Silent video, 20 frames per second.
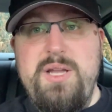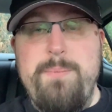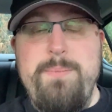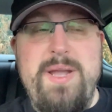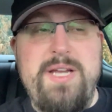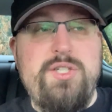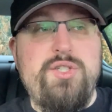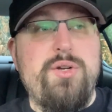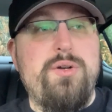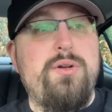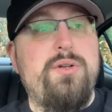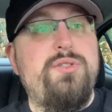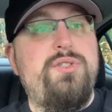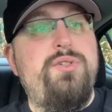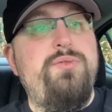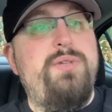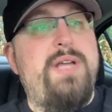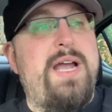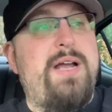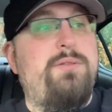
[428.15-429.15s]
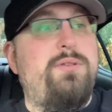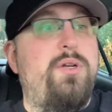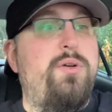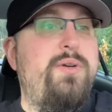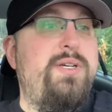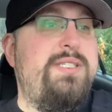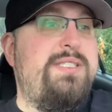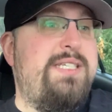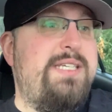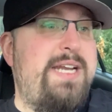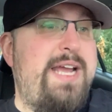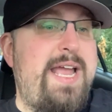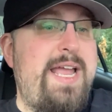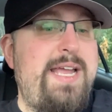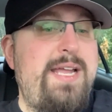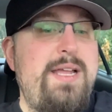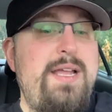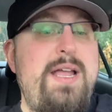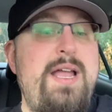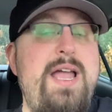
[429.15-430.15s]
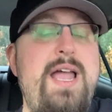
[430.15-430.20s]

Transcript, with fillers: Make sure to download it today.